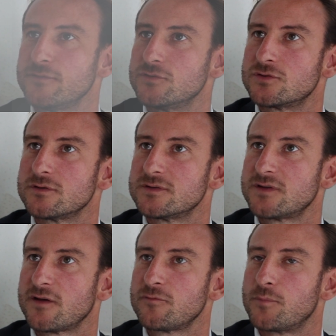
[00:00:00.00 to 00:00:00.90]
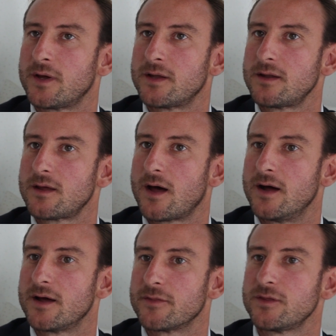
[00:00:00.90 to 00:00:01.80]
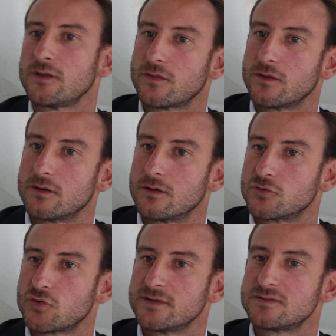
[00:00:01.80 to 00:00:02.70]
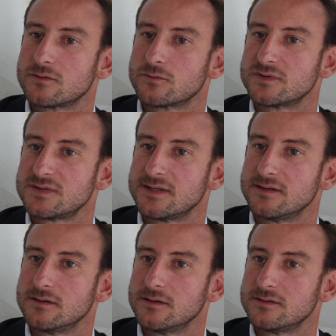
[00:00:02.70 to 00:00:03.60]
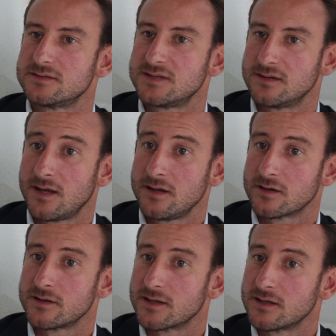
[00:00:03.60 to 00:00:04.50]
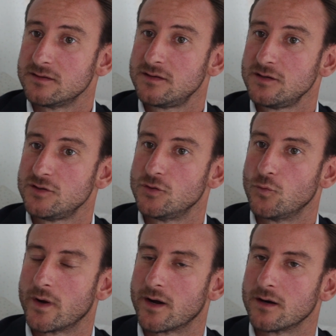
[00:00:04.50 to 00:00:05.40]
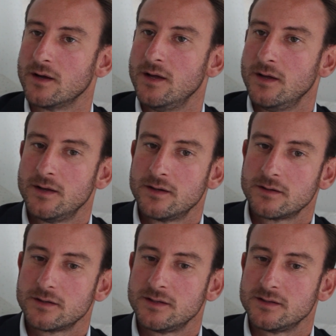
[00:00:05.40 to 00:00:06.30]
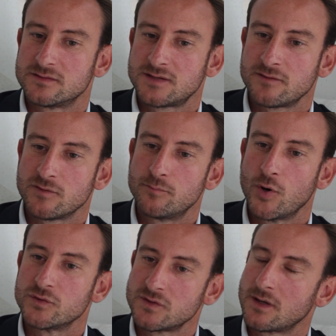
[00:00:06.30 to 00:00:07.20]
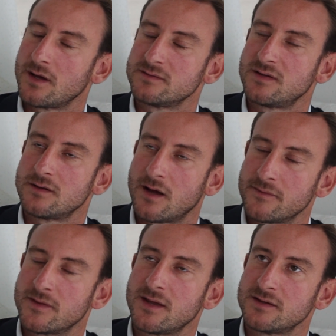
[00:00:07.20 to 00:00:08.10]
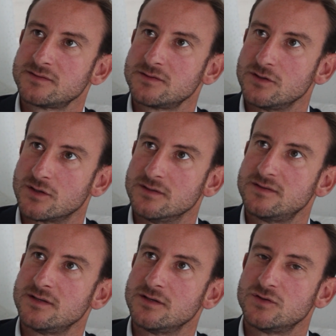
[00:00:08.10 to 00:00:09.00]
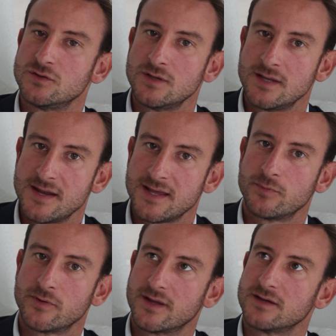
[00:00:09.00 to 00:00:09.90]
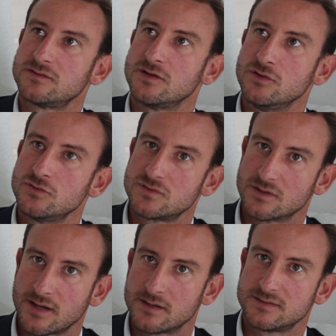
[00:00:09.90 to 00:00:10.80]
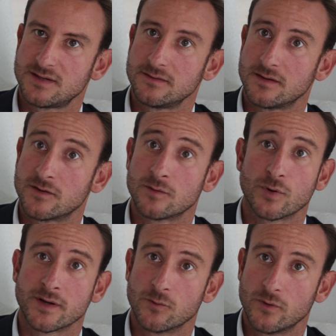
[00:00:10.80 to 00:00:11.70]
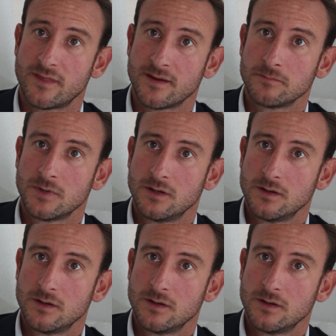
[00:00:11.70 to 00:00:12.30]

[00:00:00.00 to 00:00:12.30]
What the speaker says: future is tough, but I think the trends that we're seeing today are going to continue, where instead of imposing content on the guests, you continue to enable the guests to use the content that they're bringing with them.